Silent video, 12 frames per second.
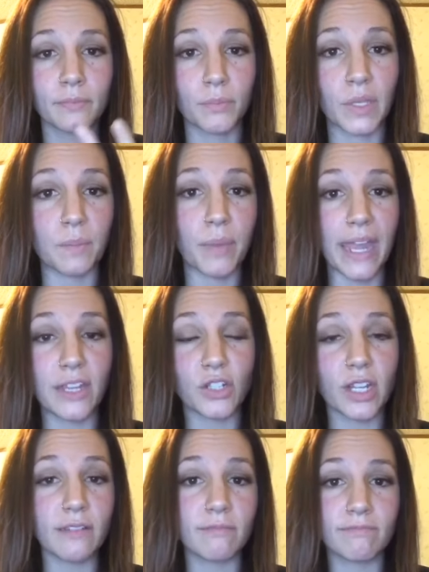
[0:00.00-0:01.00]
Be
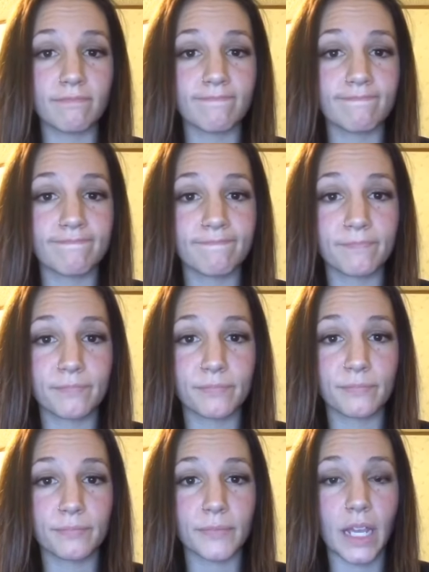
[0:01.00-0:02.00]
patient
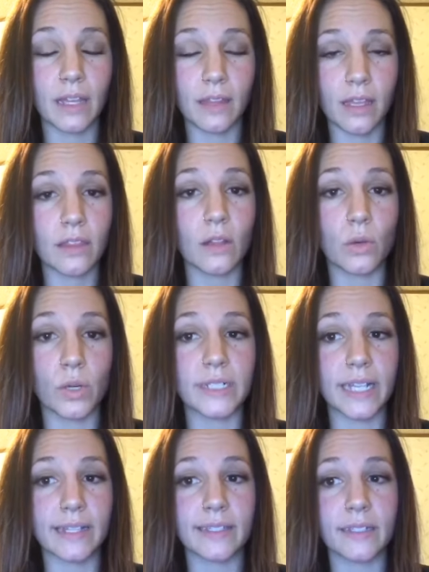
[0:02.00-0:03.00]
and let the Lord
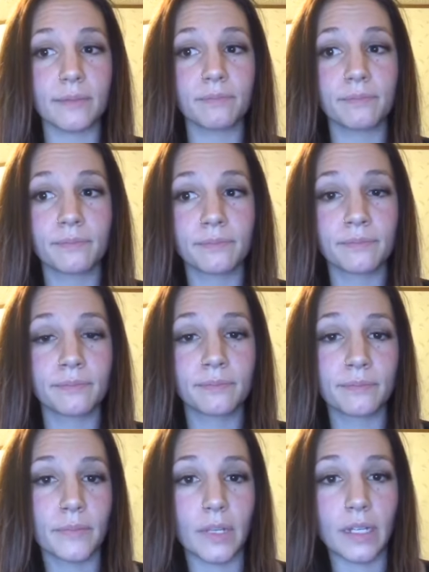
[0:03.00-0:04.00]
test them.
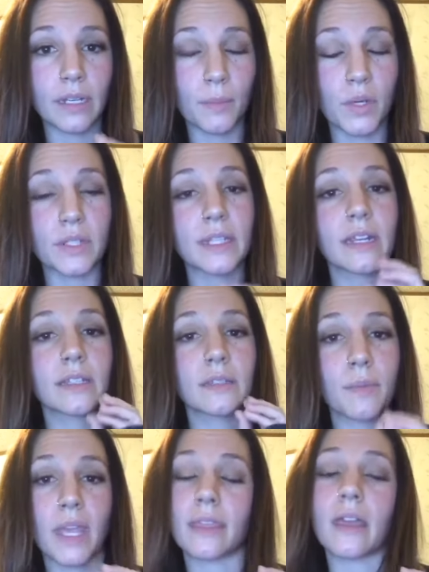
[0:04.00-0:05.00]
And number six,
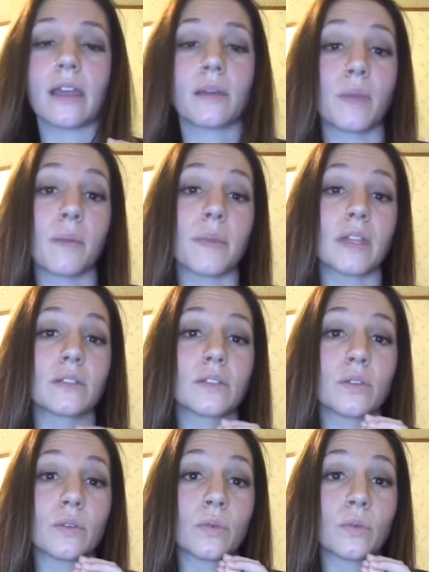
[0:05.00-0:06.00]
make that commitment
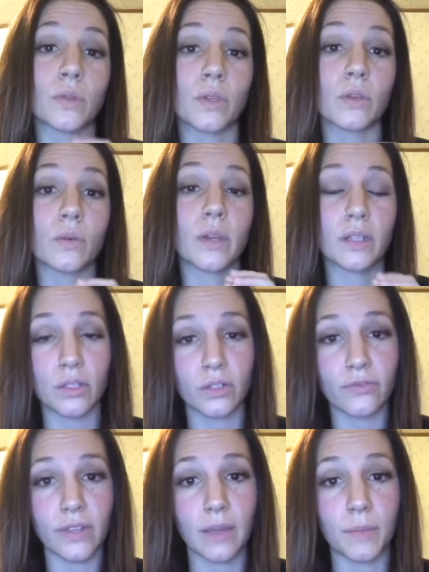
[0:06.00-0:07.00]
to you and your
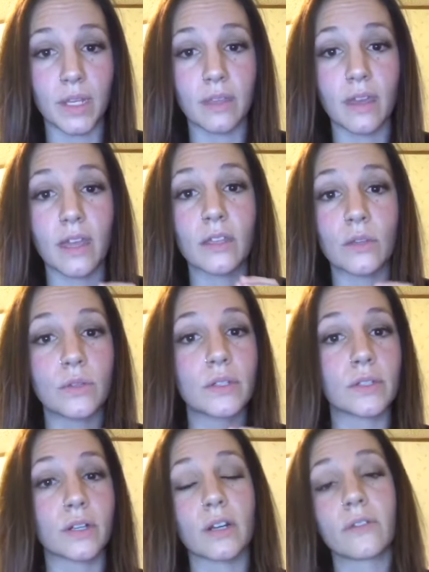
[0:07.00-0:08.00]
family that you
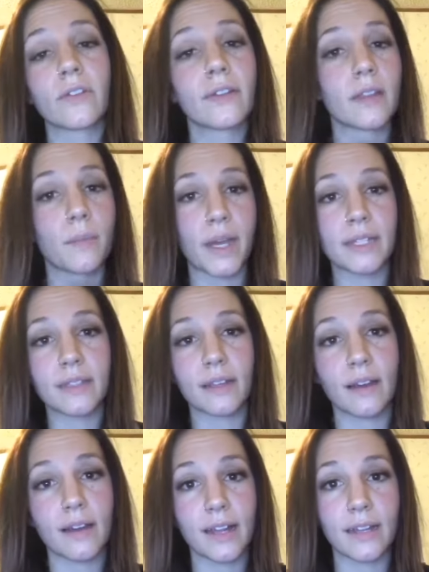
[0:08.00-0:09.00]
deserve the best that
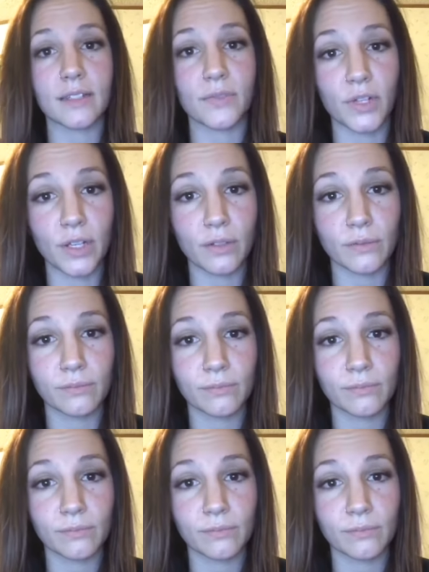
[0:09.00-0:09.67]
God has for you.